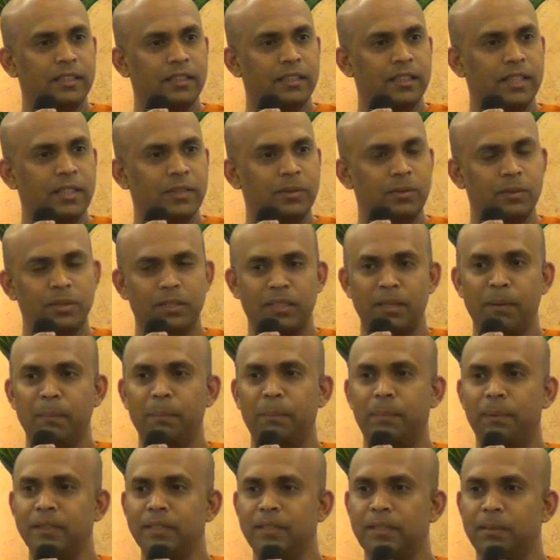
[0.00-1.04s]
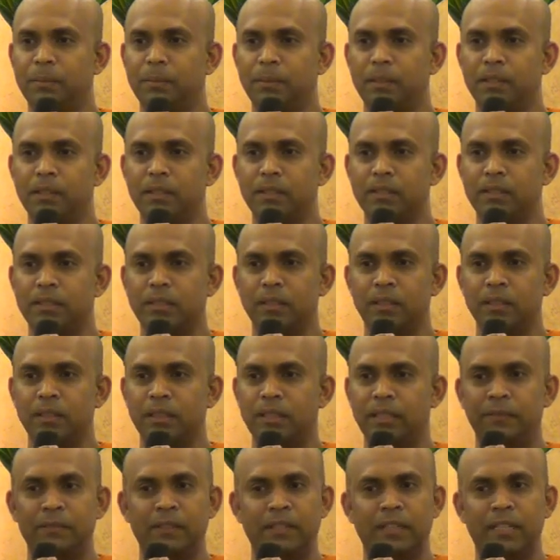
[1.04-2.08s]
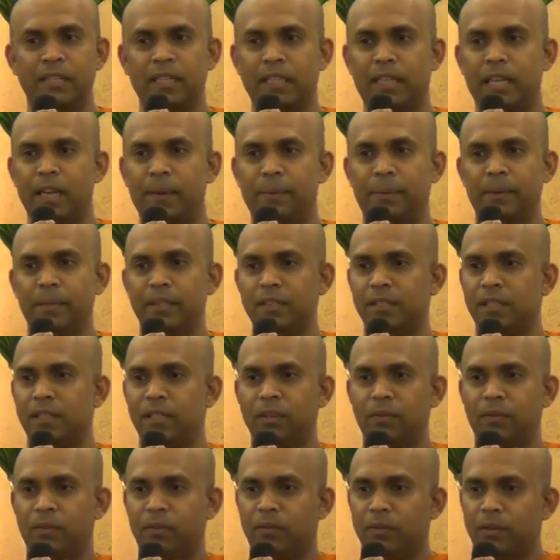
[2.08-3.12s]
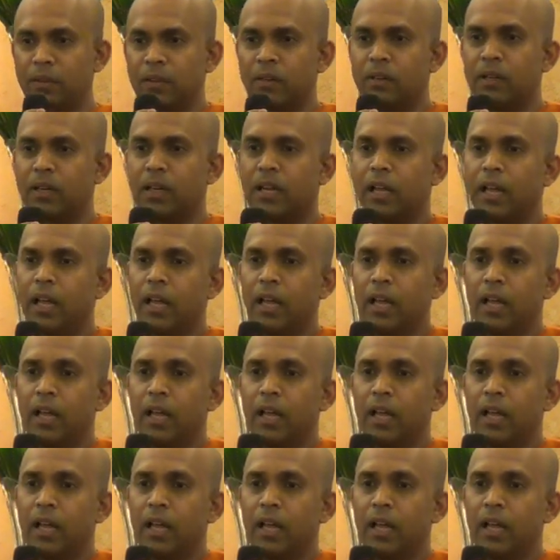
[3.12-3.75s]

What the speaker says: This was impossible, not within the capacity of a frog.